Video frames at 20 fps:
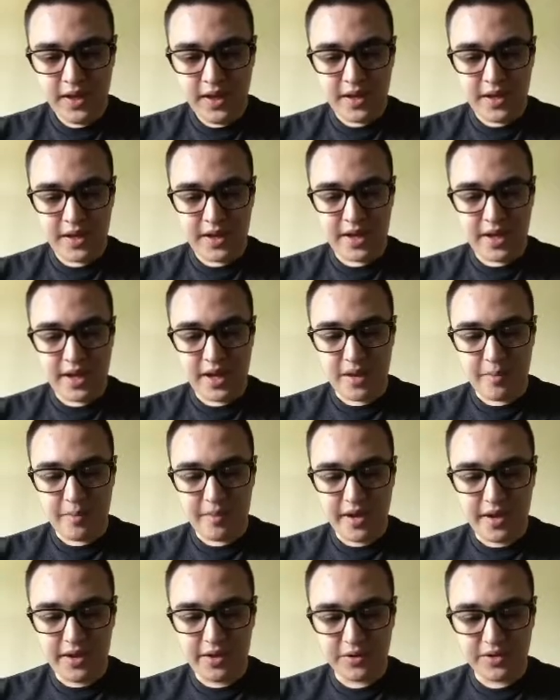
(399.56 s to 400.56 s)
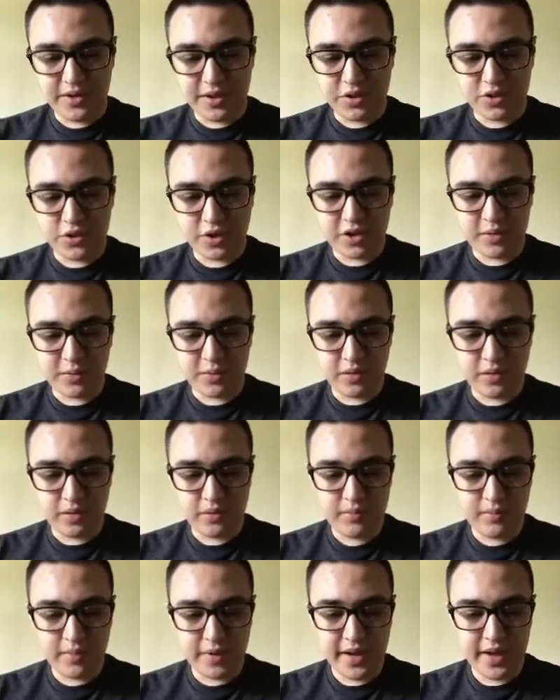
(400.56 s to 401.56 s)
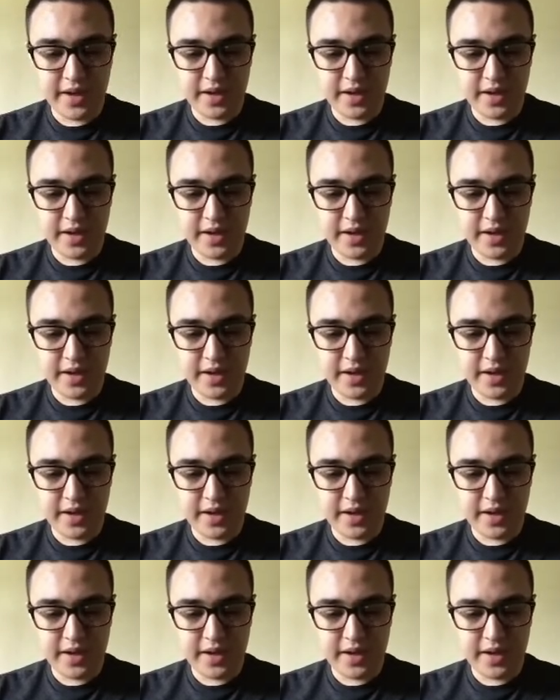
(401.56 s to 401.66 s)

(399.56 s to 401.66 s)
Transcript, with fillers: Ah, man, he was indestructible. But hey,